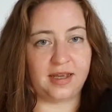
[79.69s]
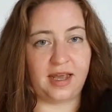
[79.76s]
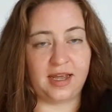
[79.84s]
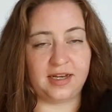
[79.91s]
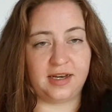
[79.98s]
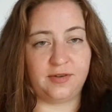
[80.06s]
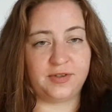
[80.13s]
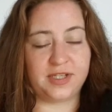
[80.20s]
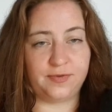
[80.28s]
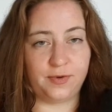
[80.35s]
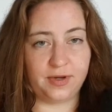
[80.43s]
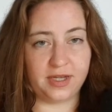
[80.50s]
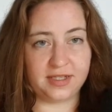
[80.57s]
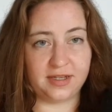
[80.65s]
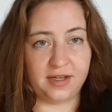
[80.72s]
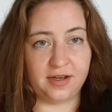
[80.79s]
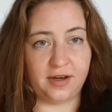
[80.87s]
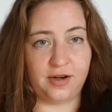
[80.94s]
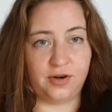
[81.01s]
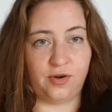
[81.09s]
and it's
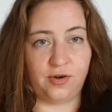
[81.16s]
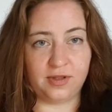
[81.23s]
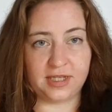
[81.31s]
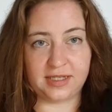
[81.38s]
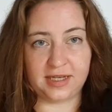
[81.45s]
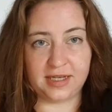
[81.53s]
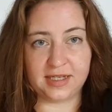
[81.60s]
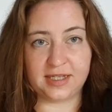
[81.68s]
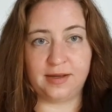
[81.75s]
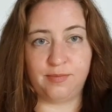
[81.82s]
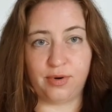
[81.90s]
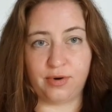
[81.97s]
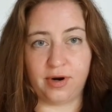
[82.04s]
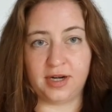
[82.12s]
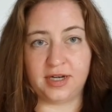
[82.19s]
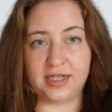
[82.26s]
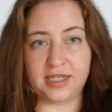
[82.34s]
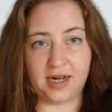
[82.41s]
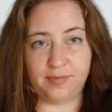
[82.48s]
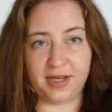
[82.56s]
focusing on all the six
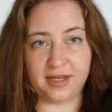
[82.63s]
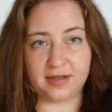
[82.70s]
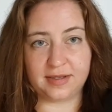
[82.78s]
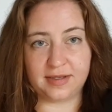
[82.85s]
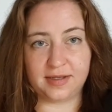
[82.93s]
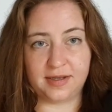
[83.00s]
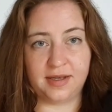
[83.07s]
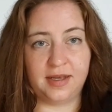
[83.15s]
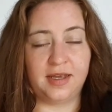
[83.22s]
important topics.